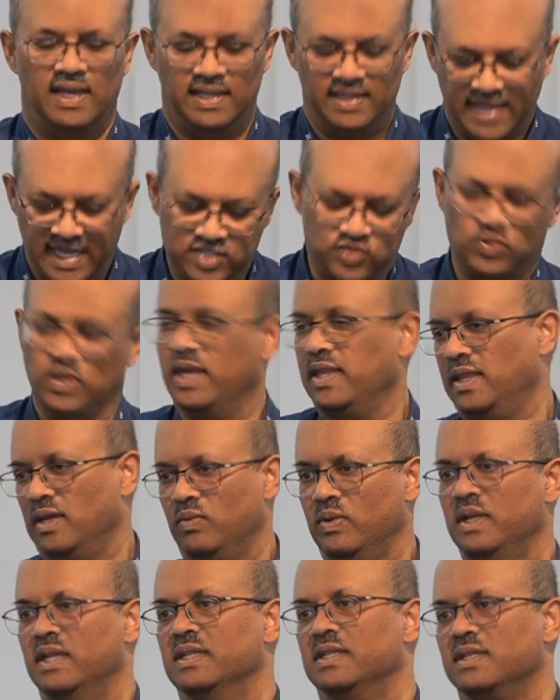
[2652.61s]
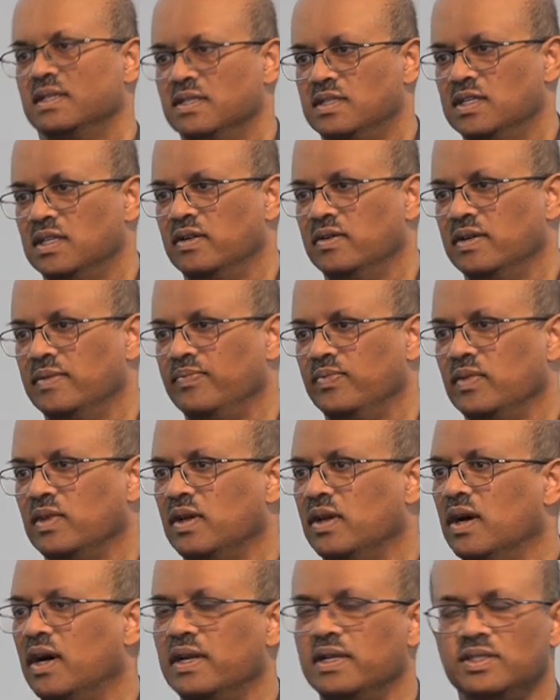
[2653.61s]
And that's why I think we need to consider
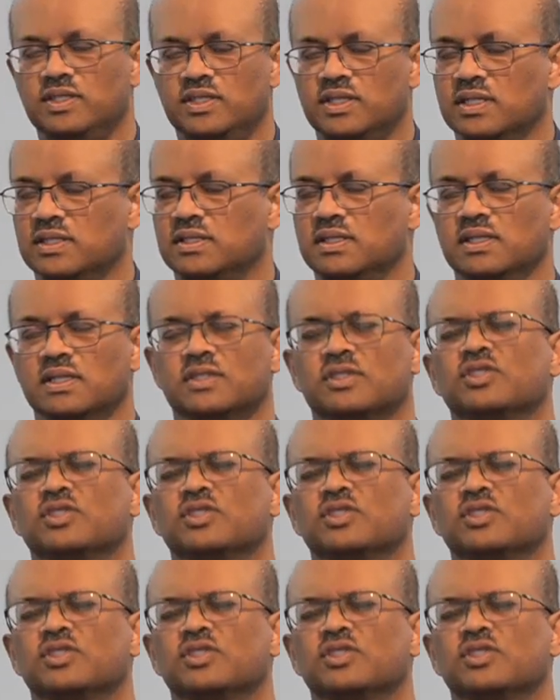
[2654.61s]
it. God is just